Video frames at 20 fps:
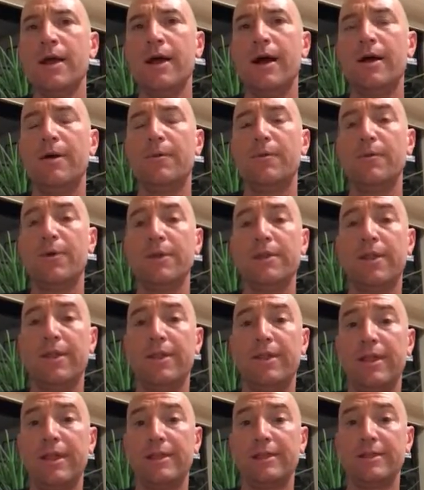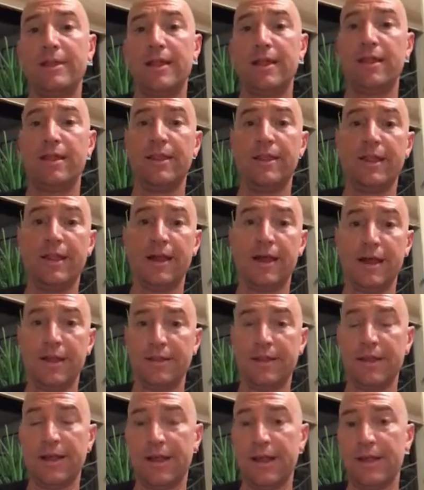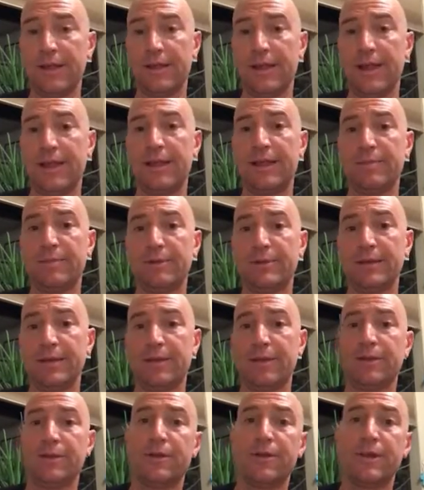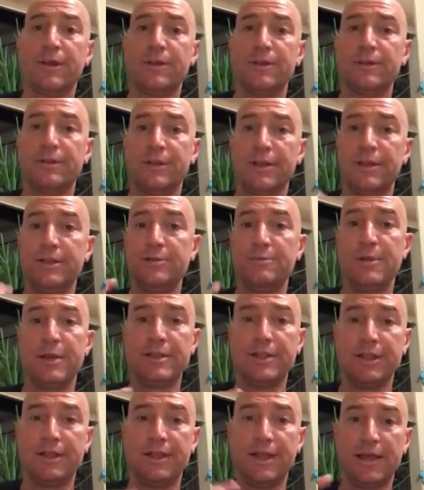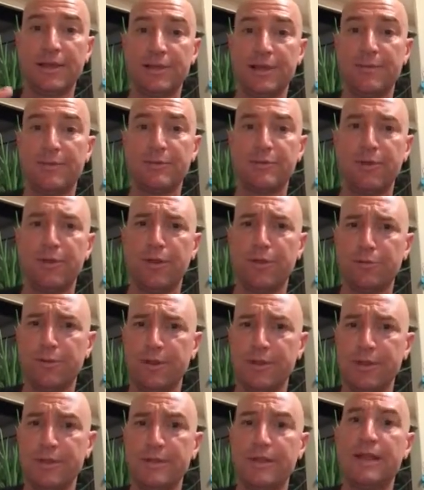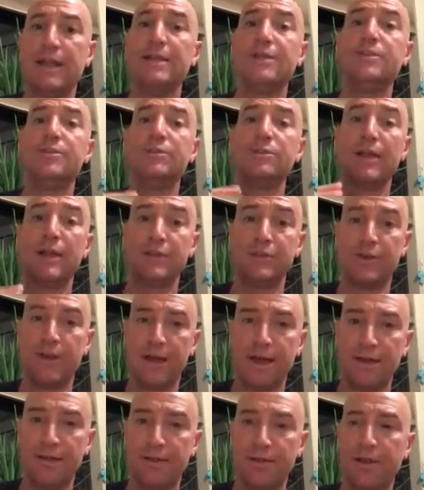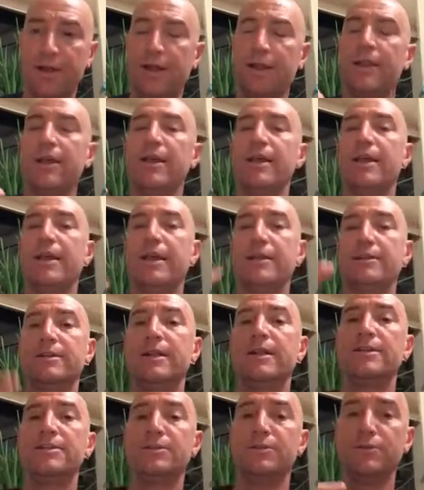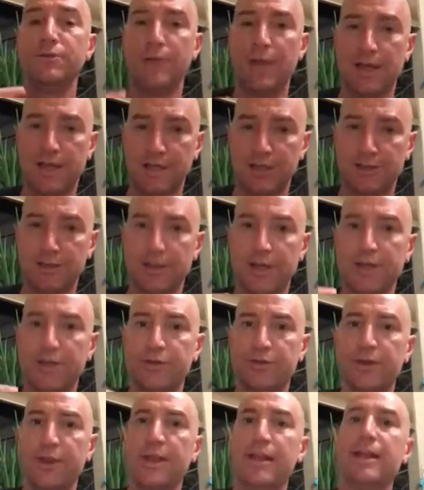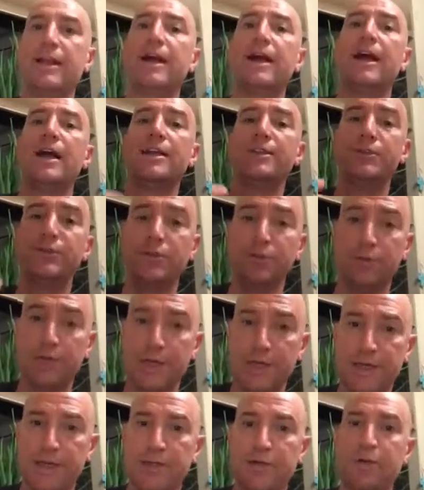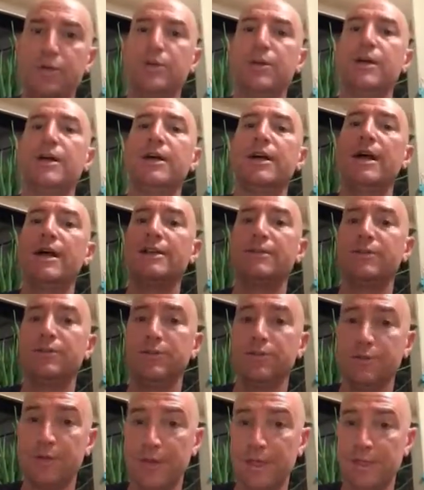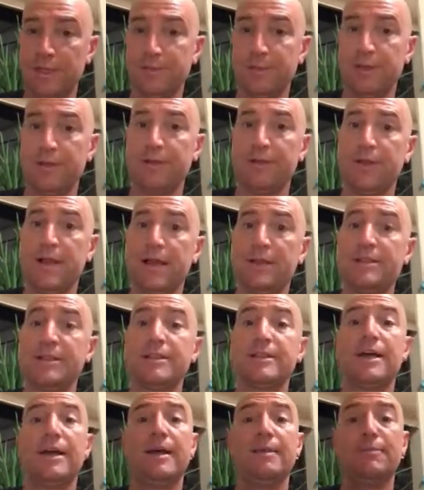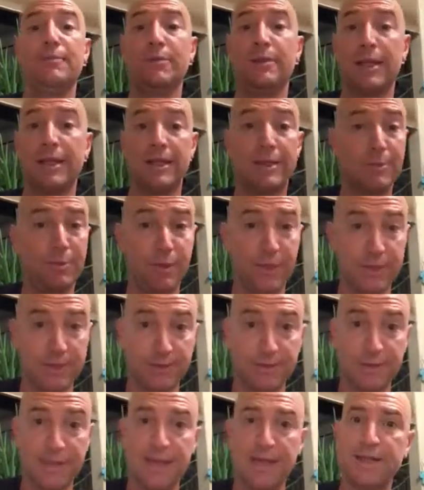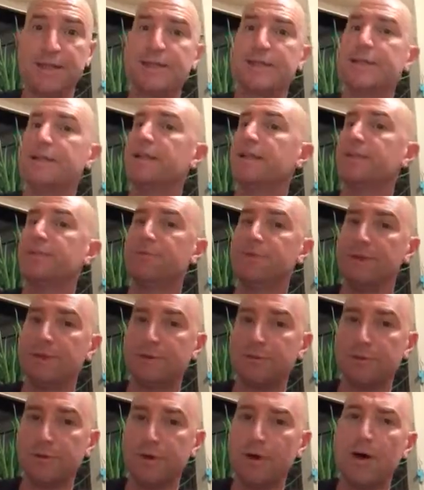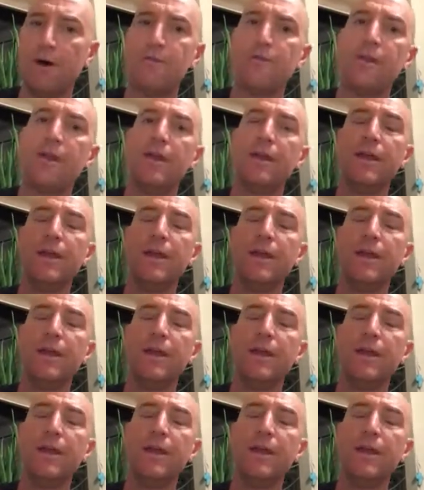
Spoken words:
One of the things that I like in particular is mixing things up. It's one of the reasons that I do like triathlon, is that I do like strength training, I do like yoga, I do like spin classes, I like to play some tennis, I like to play some golf,